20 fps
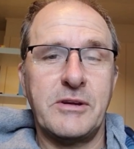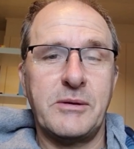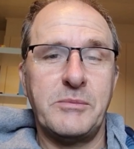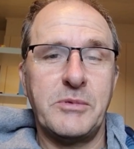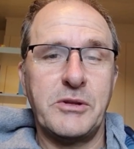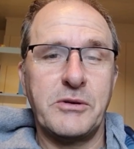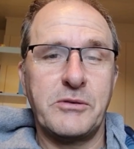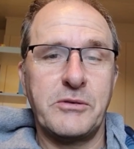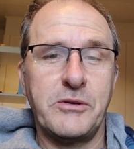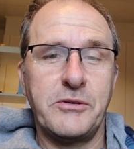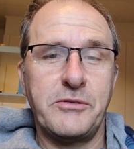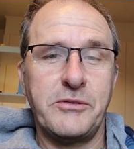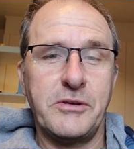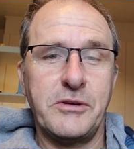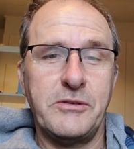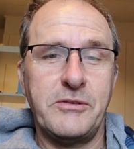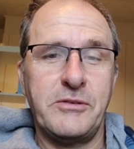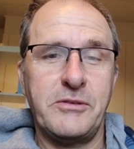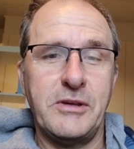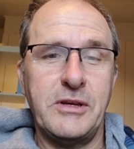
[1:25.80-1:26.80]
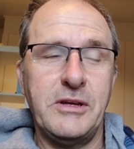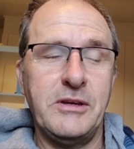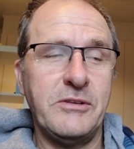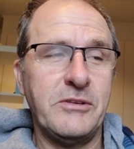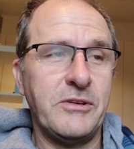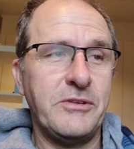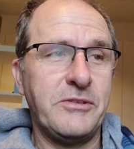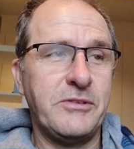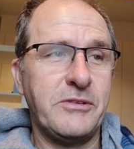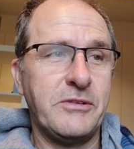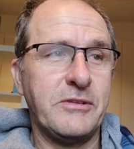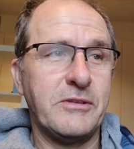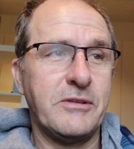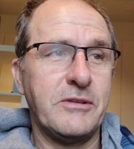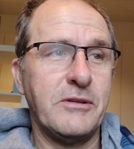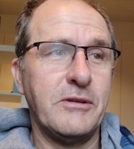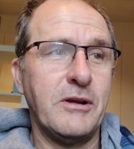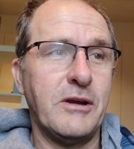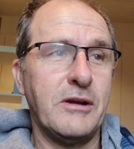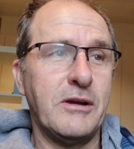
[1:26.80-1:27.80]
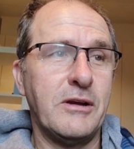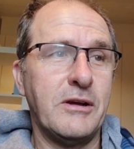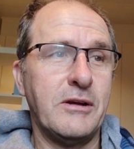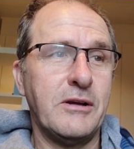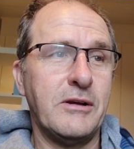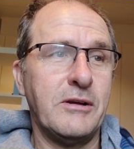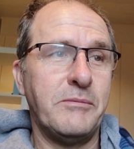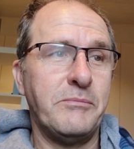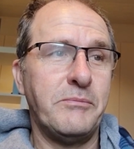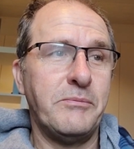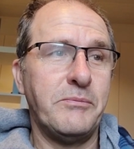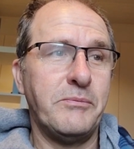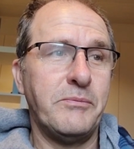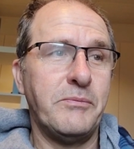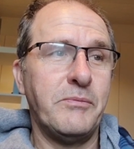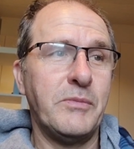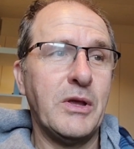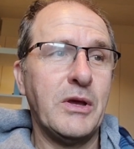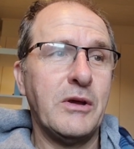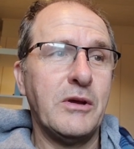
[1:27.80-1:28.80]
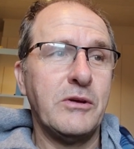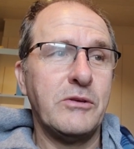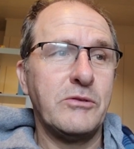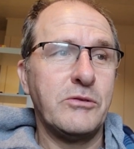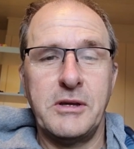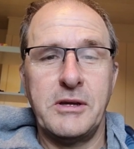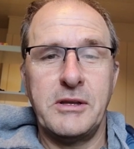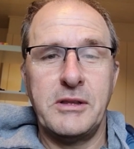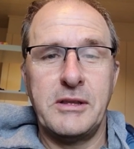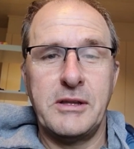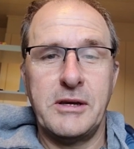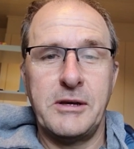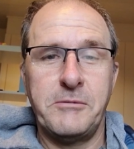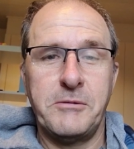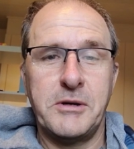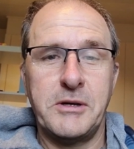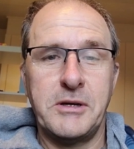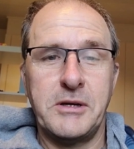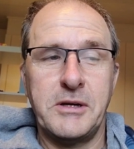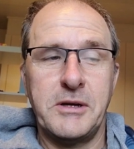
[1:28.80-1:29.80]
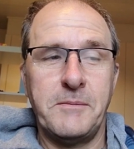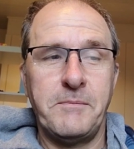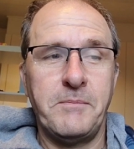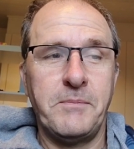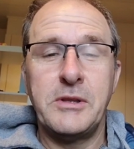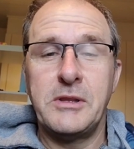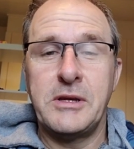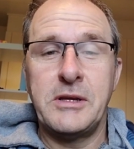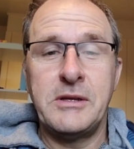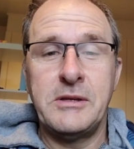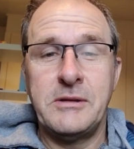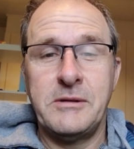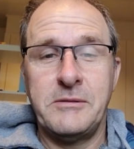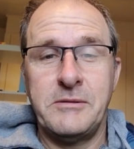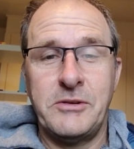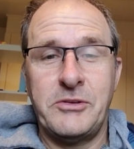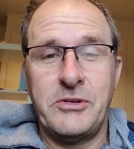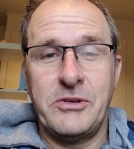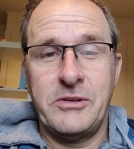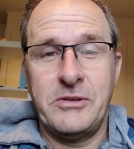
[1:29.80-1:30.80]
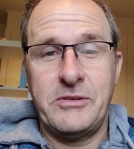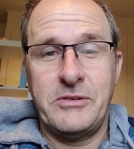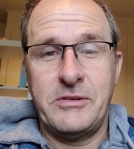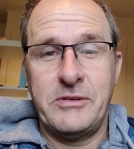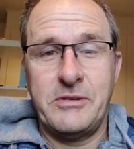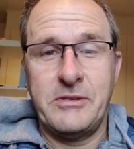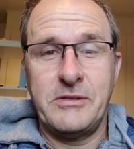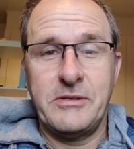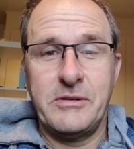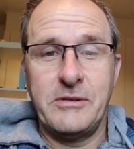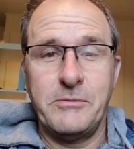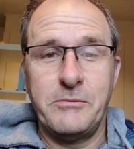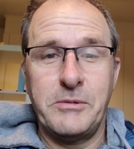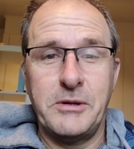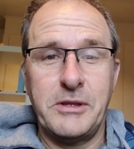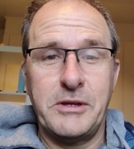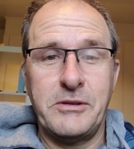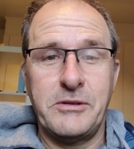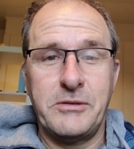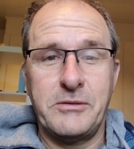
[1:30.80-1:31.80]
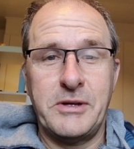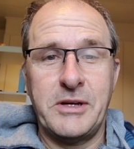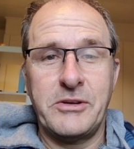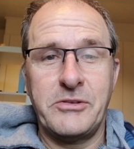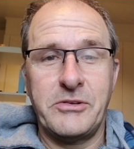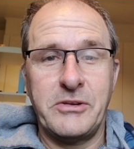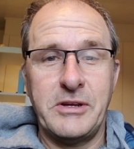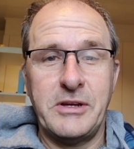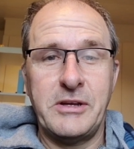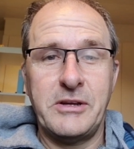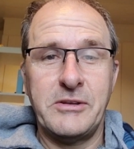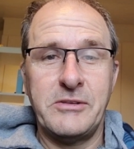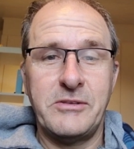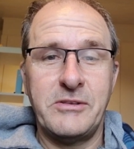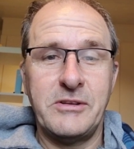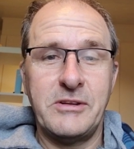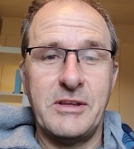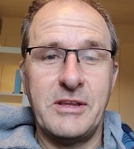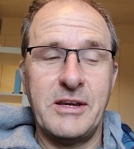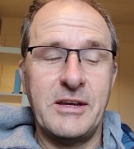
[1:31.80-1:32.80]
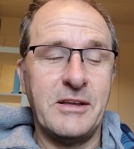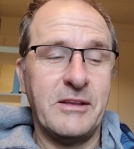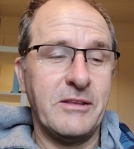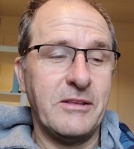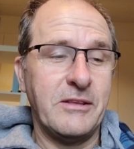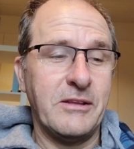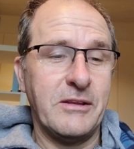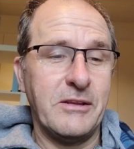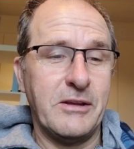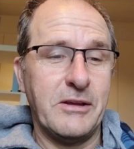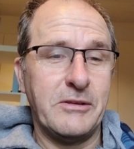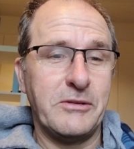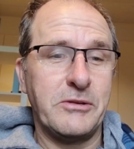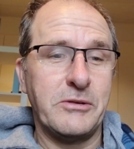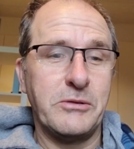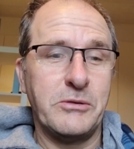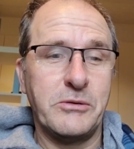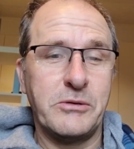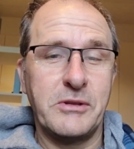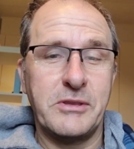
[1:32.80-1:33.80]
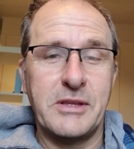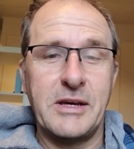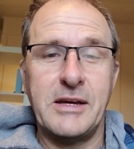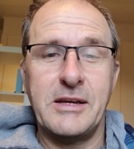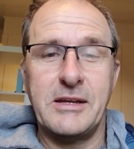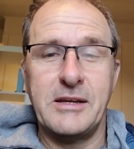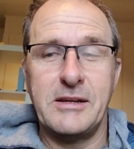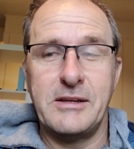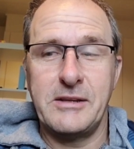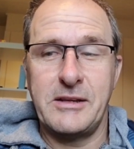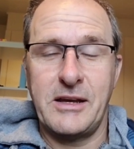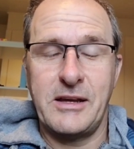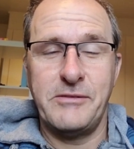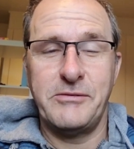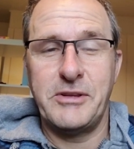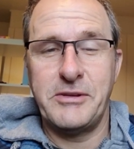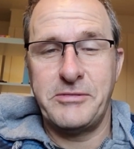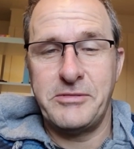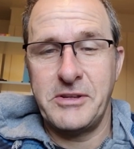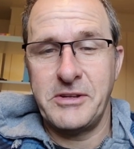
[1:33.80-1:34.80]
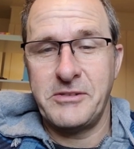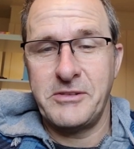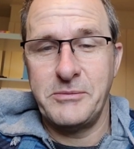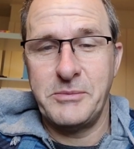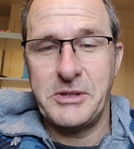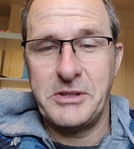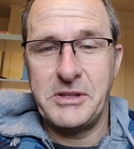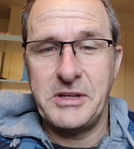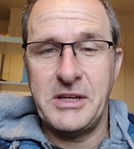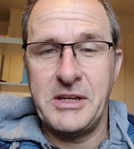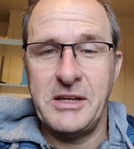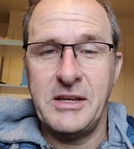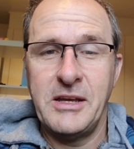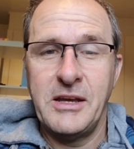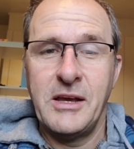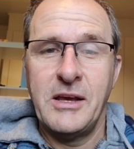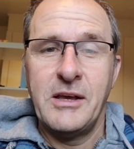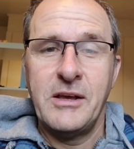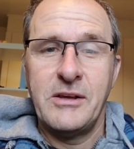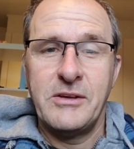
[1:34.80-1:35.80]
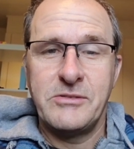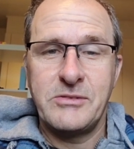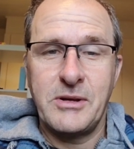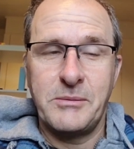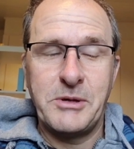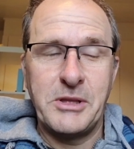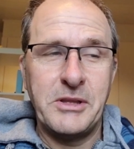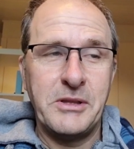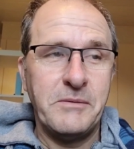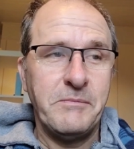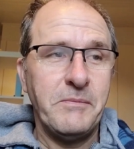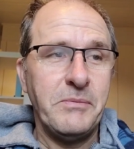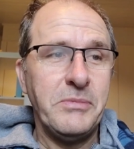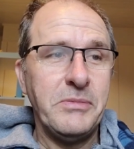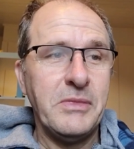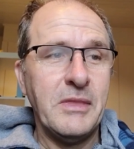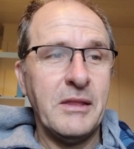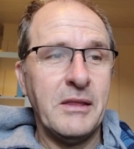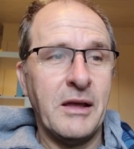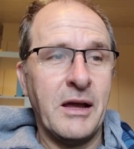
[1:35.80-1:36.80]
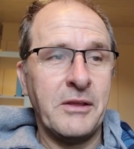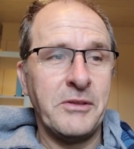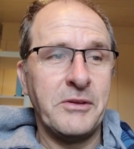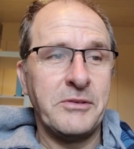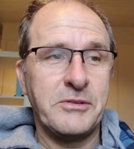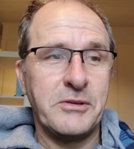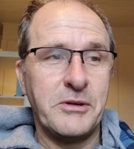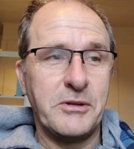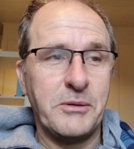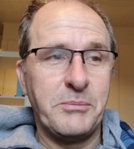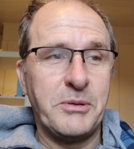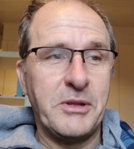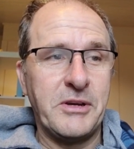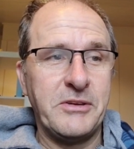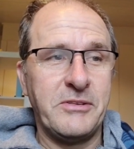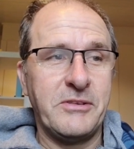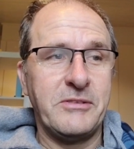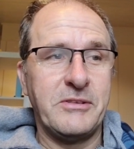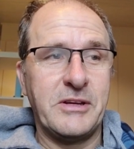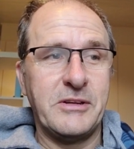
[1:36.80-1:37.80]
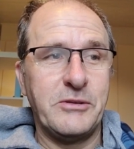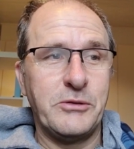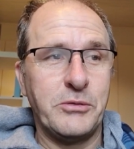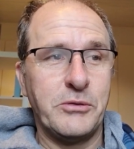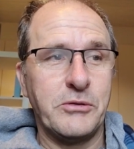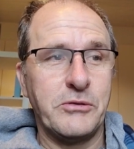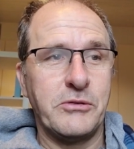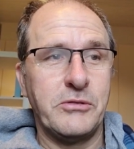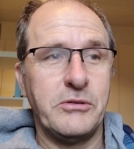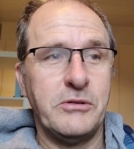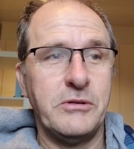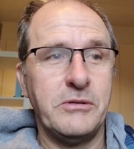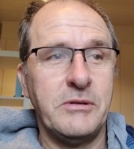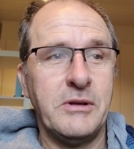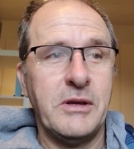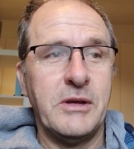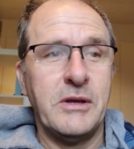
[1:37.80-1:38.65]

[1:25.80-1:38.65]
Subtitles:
started to stumble across those Polygon, and they were willing to actually consider that and to look at that and to have the flexibility. Some of the other solar places I'd talked to,